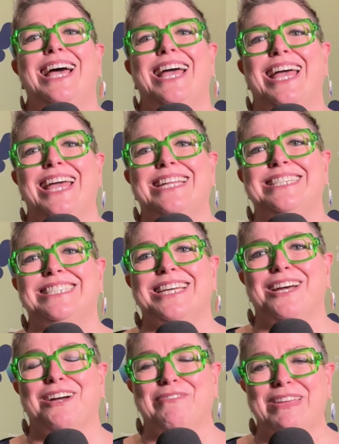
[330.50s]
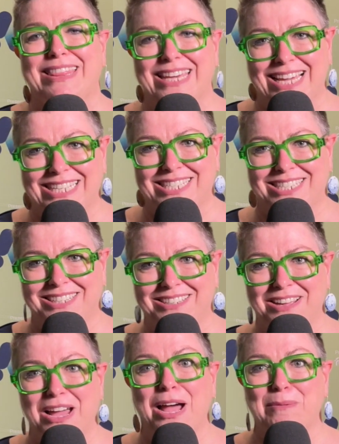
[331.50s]
And with that,
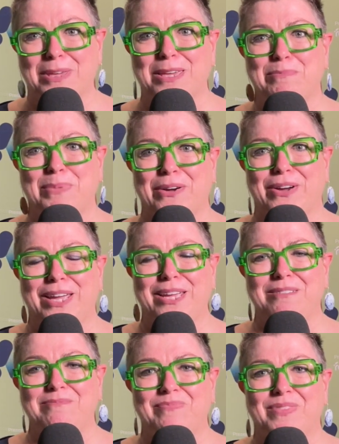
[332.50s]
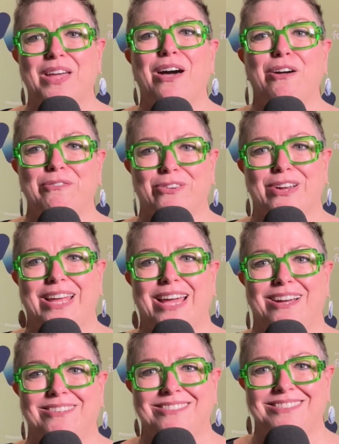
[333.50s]
I'm Kim Berry, over and out.